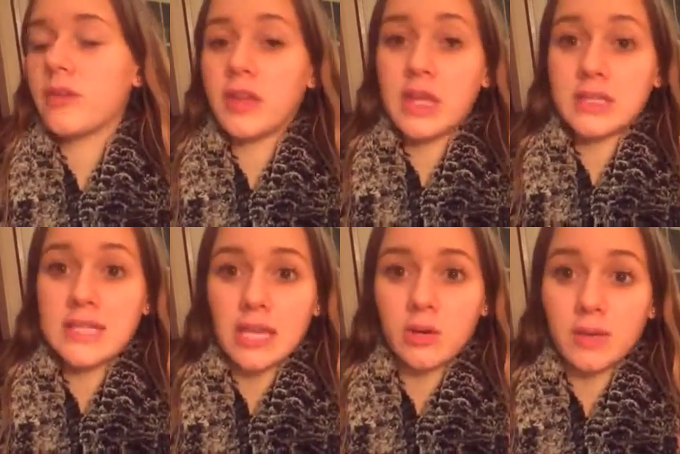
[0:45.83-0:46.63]
the
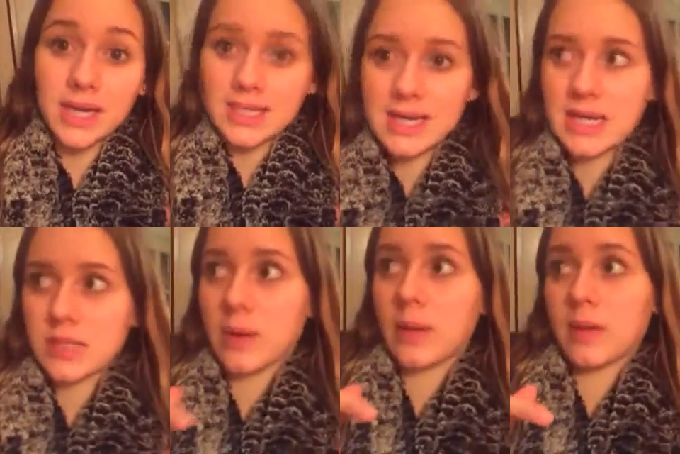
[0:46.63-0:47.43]
second one I said
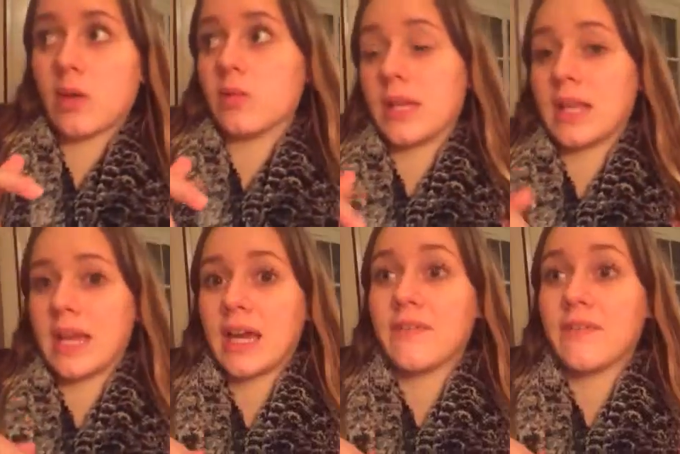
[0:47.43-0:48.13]
is probably only like